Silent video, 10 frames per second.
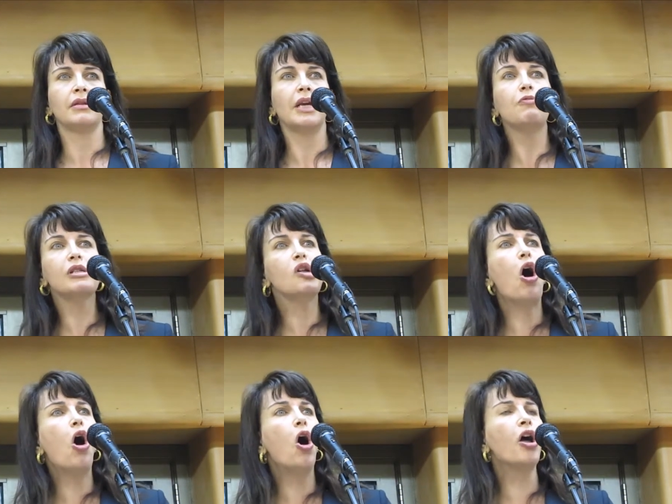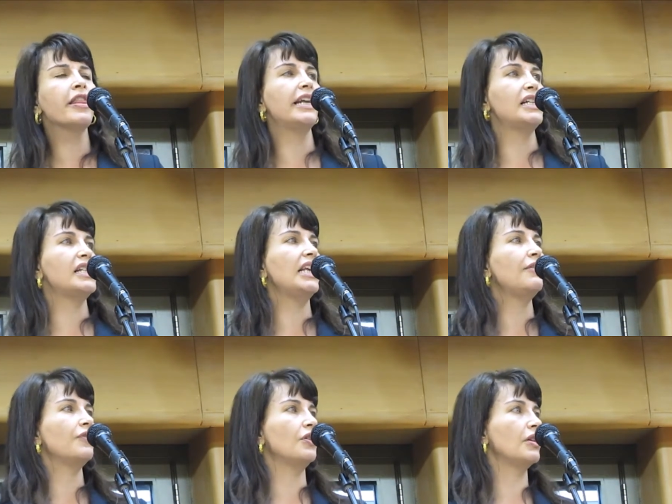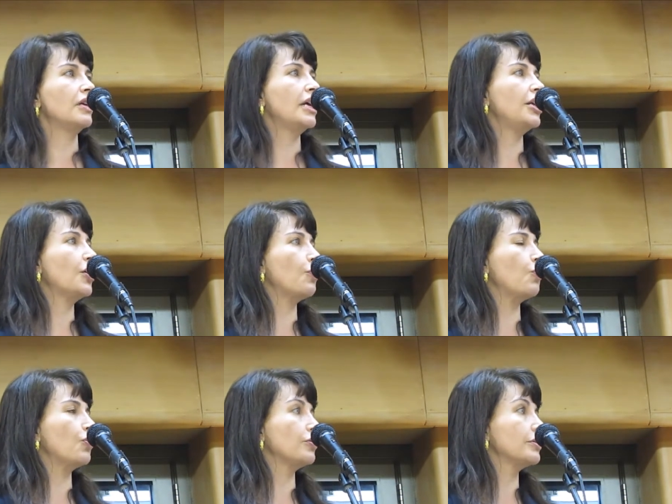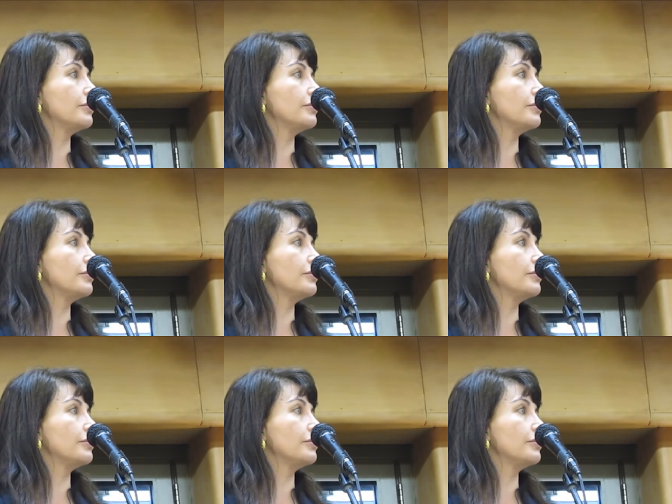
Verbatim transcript: It was all that is evil in our world.